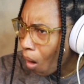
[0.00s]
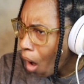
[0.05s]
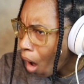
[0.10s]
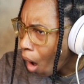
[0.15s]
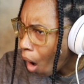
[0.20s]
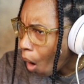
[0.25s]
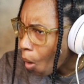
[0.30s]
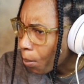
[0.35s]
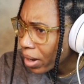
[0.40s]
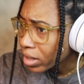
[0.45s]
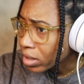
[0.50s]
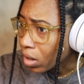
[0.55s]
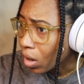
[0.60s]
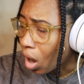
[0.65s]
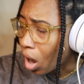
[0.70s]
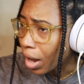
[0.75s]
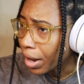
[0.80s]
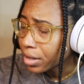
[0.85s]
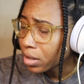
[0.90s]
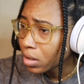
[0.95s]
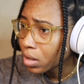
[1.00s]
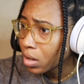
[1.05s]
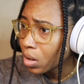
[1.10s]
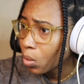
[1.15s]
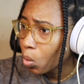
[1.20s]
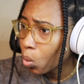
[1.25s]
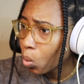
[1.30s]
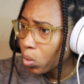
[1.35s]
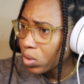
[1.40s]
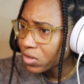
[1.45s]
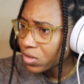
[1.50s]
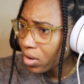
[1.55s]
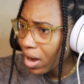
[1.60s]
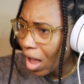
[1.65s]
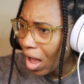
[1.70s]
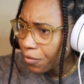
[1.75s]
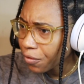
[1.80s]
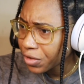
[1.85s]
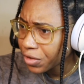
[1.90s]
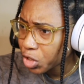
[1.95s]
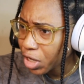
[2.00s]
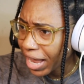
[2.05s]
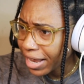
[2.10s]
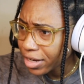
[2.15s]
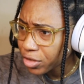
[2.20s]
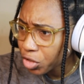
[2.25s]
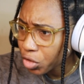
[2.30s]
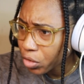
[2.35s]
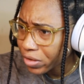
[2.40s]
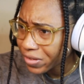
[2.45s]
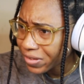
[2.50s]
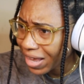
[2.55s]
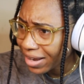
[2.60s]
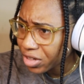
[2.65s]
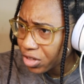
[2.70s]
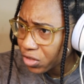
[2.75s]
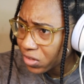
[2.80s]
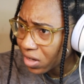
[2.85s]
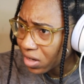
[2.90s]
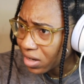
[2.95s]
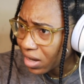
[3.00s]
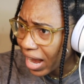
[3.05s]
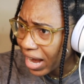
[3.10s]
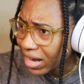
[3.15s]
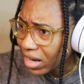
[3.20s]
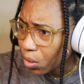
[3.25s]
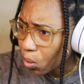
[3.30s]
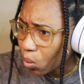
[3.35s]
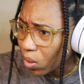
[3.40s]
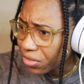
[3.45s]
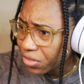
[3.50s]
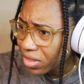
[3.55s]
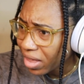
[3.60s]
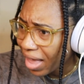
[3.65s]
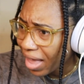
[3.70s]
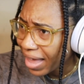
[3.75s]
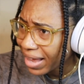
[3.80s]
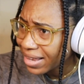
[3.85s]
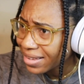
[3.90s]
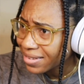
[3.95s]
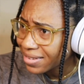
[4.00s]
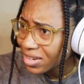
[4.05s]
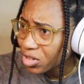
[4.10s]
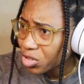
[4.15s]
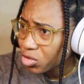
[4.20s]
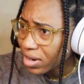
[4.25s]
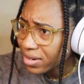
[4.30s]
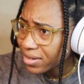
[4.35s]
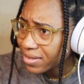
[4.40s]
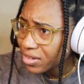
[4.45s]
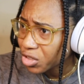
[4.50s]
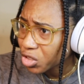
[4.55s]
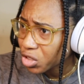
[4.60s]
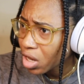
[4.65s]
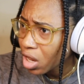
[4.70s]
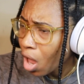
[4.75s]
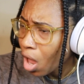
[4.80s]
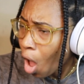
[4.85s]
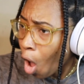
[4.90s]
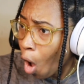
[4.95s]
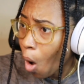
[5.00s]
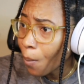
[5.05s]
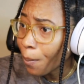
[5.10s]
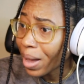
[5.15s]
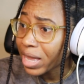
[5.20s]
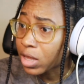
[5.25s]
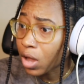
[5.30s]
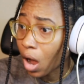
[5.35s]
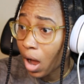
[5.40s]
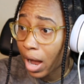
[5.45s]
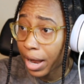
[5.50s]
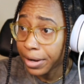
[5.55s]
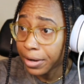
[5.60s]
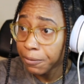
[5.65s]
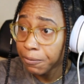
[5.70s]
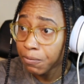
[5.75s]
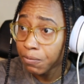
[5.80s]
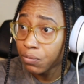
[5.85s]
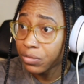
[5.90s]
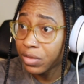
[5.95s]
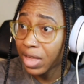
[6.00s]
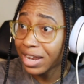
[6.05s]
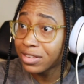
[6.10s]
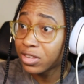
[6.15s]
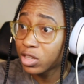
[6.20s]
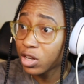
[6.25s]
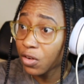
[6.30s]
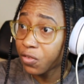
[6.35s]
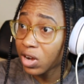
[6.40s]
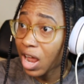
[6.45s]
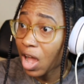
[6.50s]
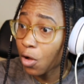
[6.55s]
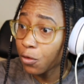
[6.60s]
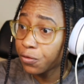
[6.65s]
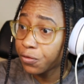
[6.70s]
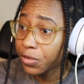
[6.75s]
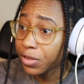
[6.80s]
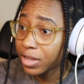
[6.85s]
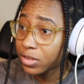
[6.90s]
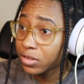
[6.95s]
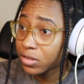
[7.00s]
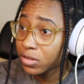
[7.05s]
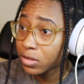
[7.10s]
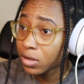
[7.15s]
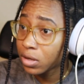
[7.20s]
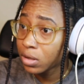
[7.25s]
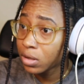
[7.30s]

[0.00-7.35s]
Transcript: Oh my God. Was her outfit changing or is that just the lighting? What the heck is this transition? Oh my God. That's different outfits.